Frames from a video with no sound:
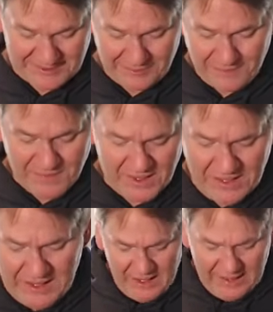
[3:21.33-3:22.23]
So
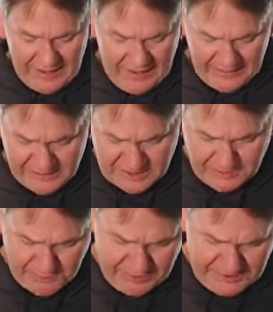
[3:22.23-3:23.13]
that looks
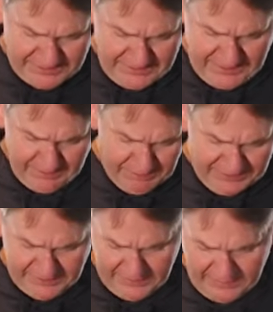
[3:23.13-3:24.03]
pretty
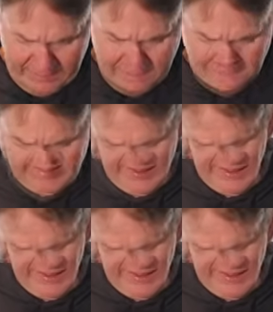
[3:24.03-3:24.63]
blended there.